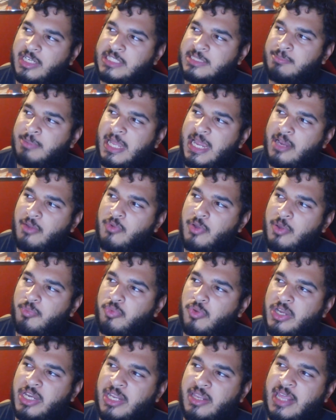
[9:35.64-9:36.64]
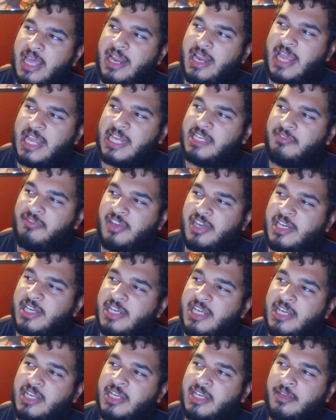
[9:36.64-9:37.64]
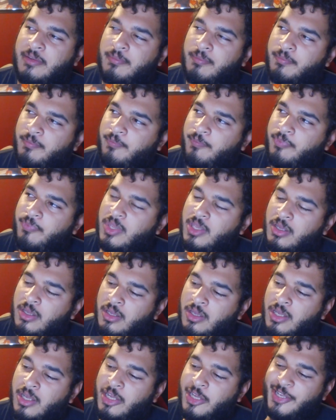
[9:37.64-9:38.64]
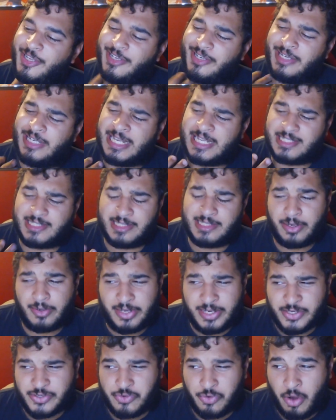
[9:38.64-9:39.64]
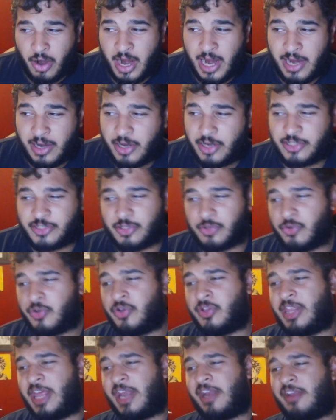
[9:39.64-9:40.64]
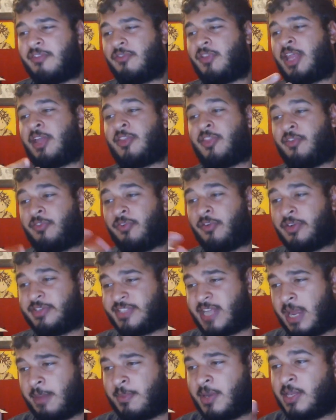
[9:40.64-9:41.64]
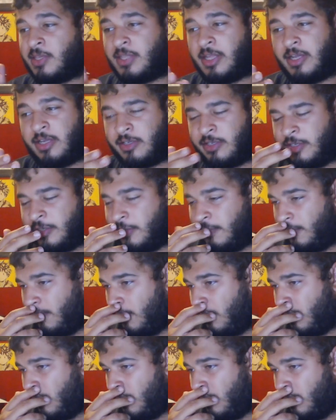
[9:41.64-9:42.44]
Black Whip, when that activated, he didn't necessarily try, so could that, the first time he unlocked it.